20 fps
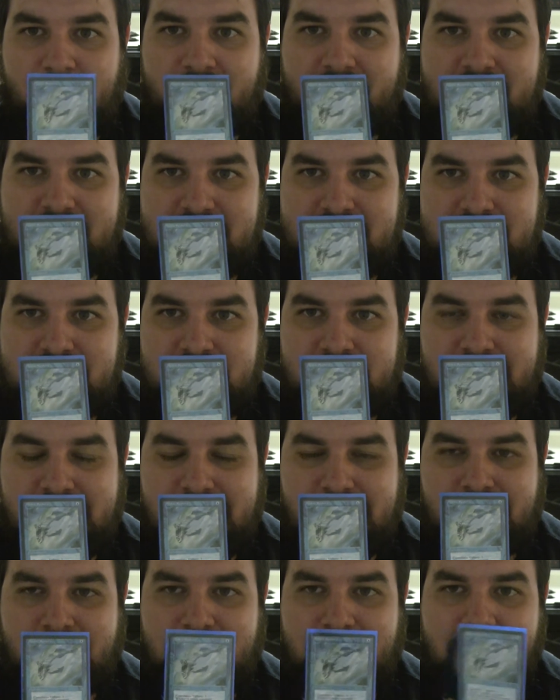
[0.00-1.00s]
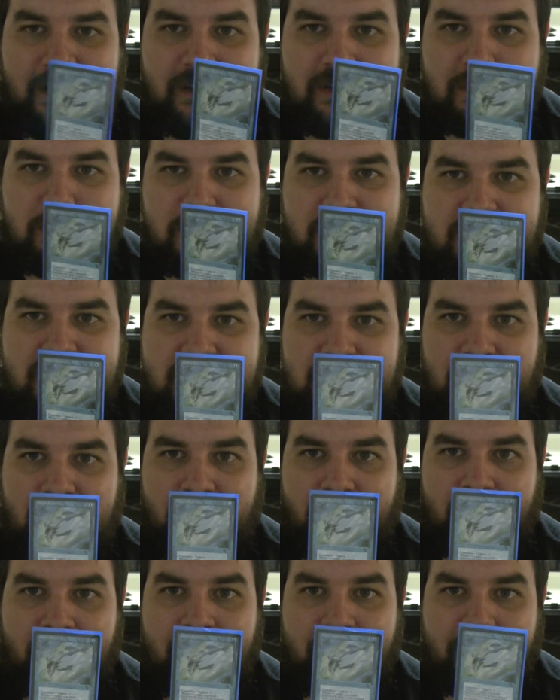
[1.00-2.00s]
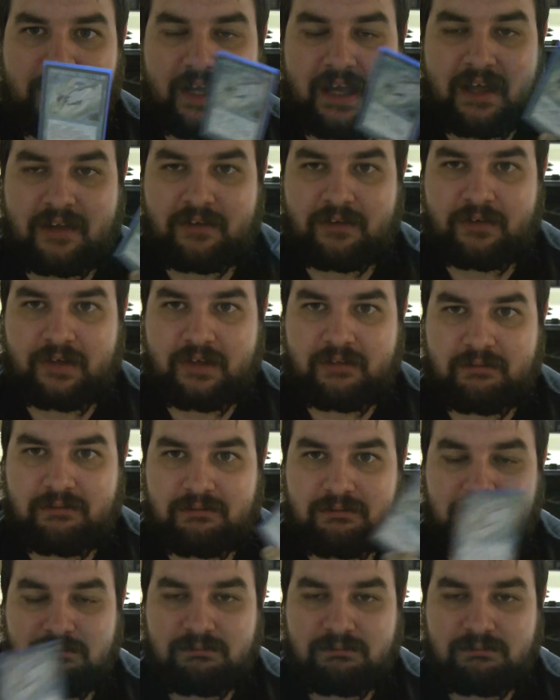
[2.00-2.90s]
and yeah, they've been sitting around gathering